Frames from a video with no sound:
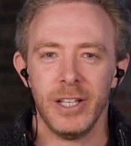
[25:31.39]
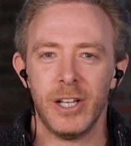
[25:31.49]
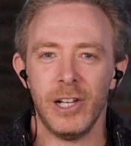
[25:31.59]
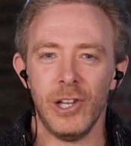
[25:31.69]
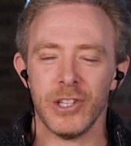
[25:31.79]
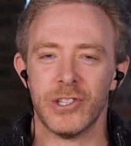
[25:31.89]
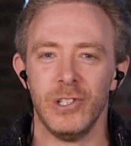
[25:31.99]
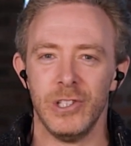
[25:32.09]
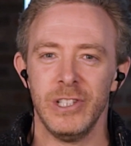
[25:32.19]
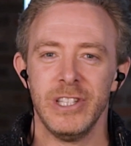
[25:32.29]

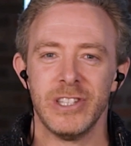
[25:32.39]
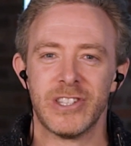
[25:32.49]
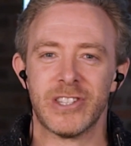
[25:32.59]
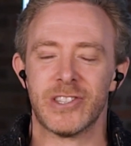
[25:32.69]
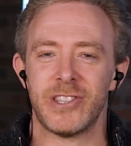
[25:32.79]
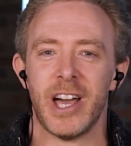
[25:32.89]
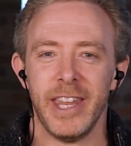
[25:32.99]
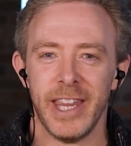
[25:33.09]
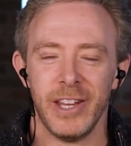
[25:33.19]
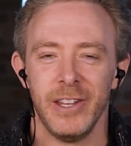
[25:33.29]
colossal,
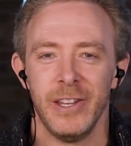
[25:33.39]
stunning